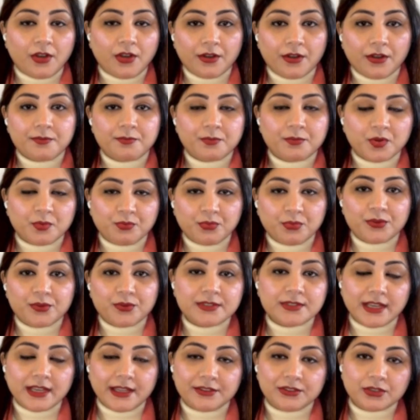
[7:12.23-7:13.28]
of
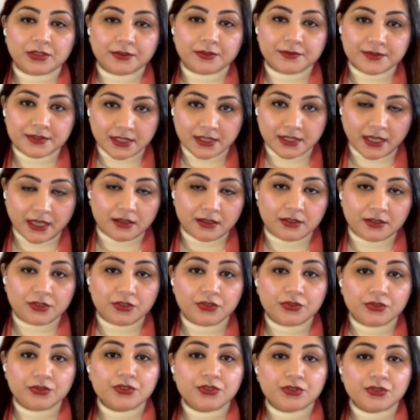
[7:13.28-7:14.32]
proposed length of stay,
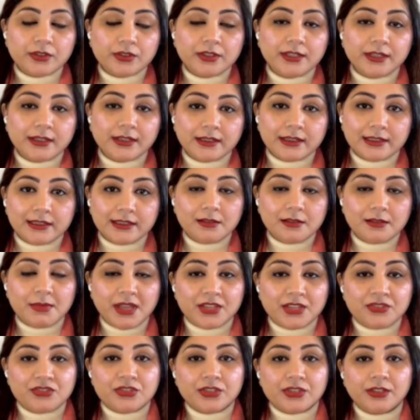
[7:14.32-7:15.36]
you should clearly
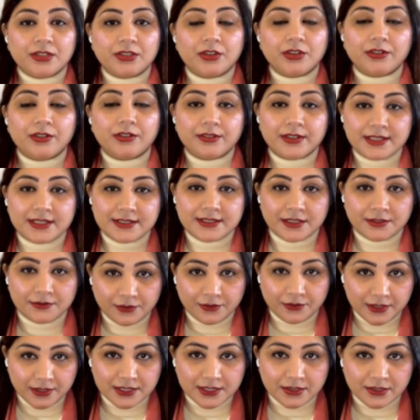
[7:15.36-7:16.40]
mention your reason
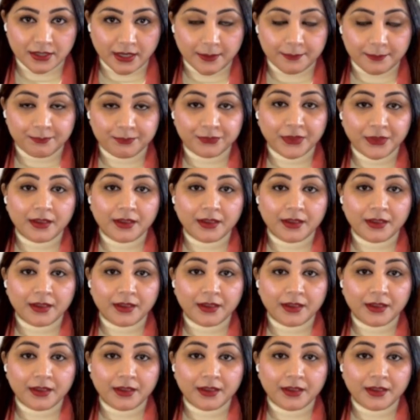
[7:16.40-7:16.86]
for stay.